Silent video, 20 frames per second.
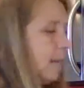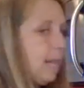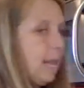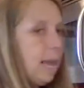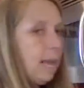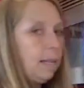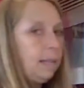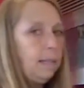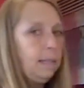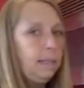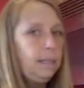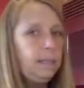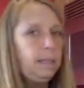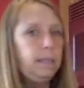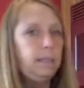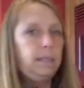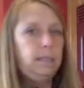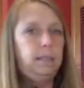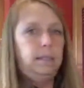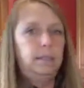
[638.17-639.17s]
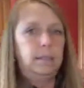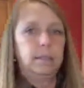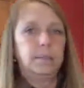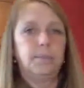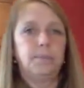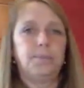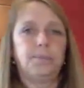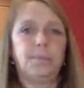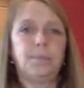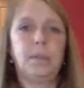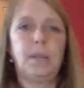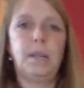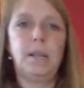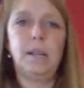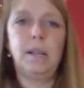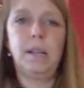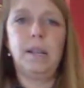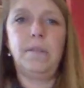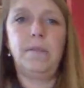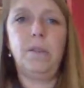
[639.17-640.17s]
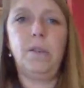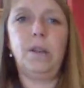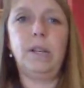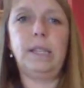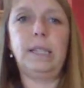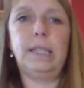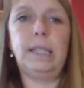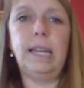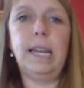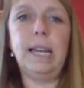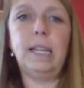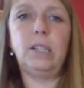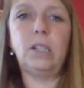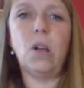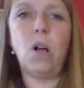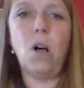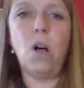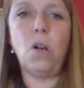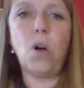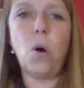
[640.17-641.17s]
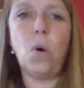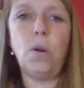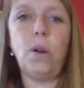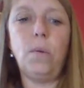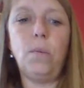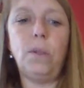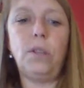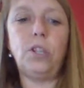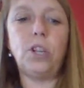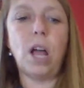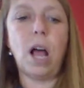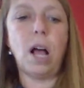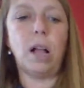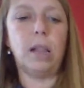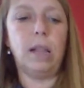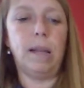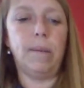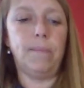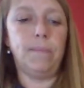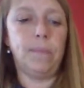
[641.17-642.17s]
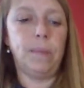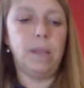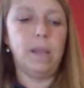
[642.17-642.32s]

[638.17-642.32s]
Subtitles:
this. You can see it's all coated with chocolate.